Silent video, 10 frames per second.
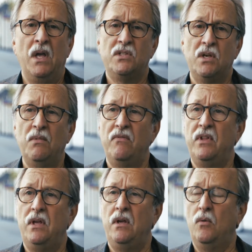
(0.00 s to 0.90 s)
Some of
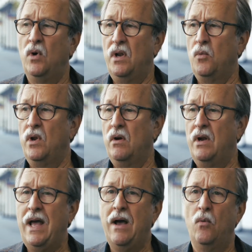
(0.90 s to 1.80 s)
the, what are
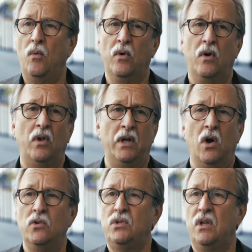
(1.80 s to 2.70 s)
now what we're calling
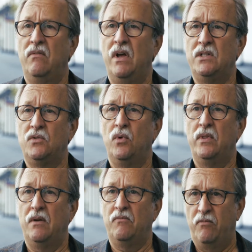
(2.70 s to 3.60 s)
hosted events
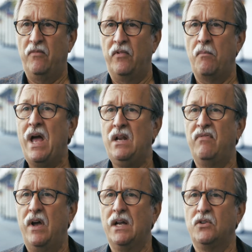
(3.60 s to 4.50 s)
from
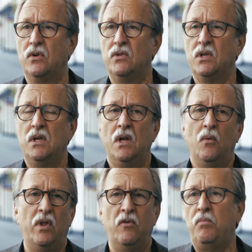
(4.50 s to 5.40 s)
manufacturers,
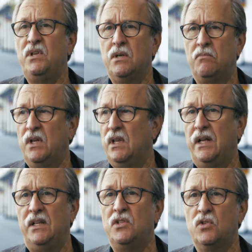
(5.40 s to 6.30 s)
whether it be something
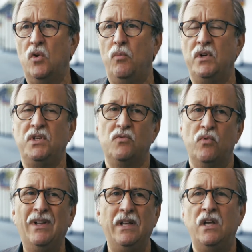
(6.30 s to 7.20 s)
like DSCoop, which is
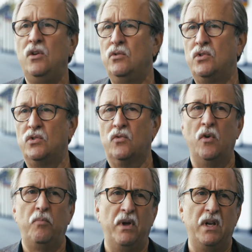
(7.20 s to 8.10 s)
really a users
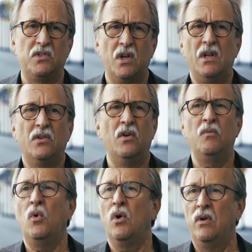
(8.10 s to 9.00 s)
group but has
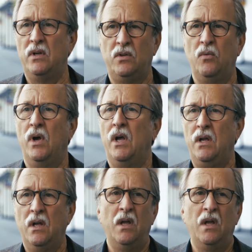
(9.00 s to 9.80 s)
turned more into a